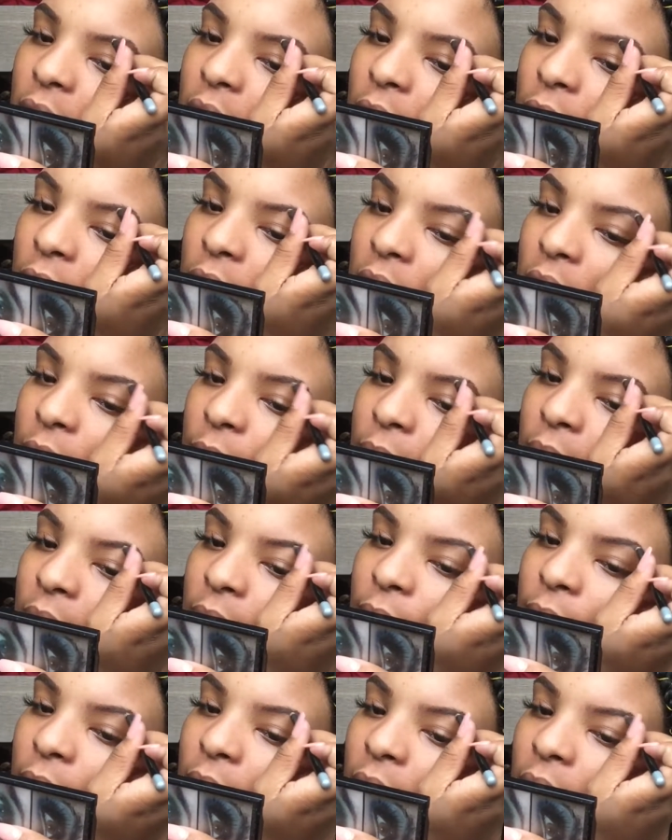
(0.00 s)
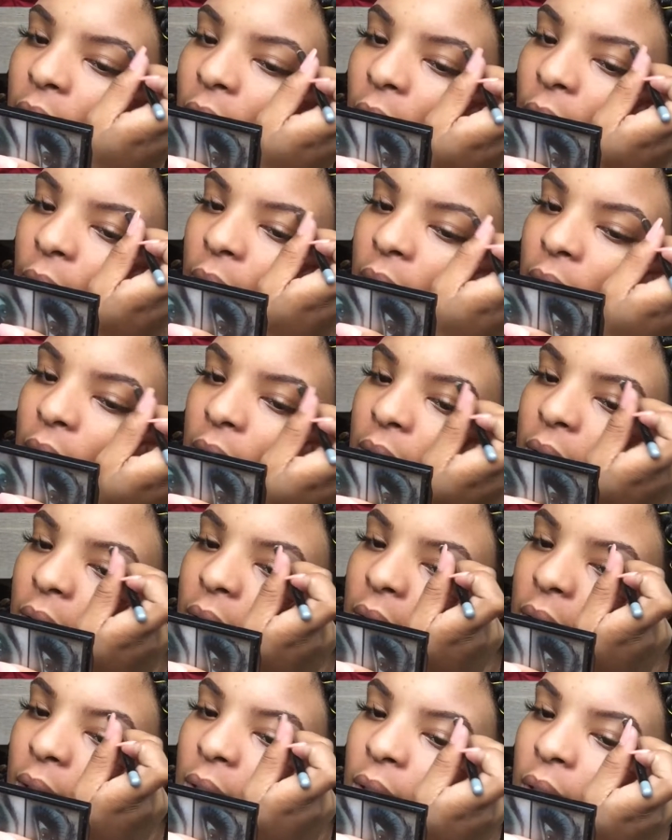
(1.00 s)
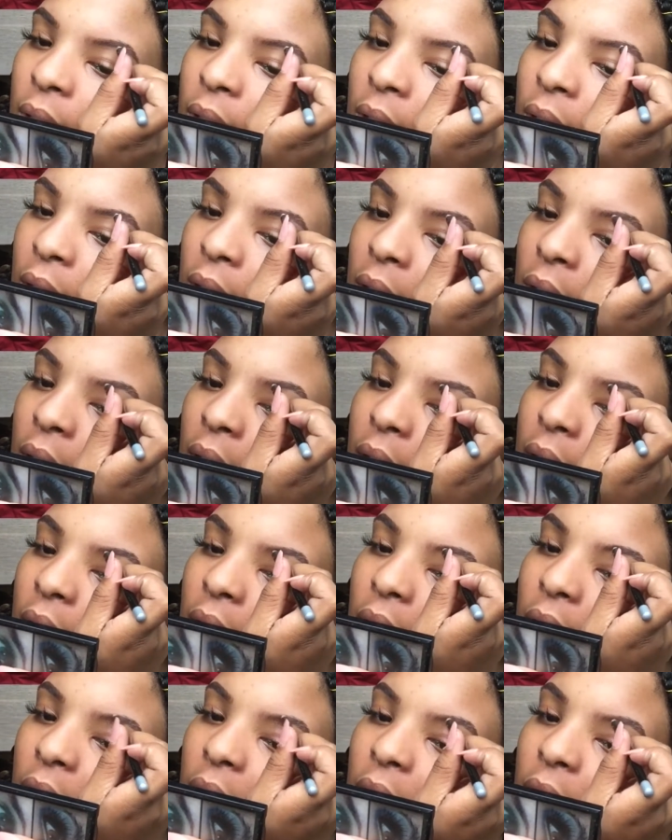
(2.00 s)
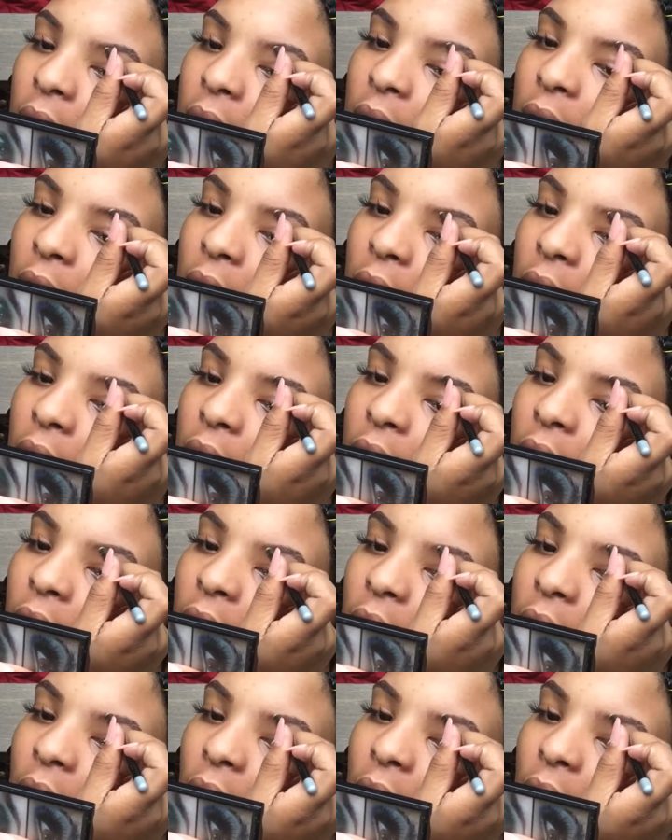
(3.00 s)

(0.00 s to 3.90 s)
so she wouldn't really notice. And then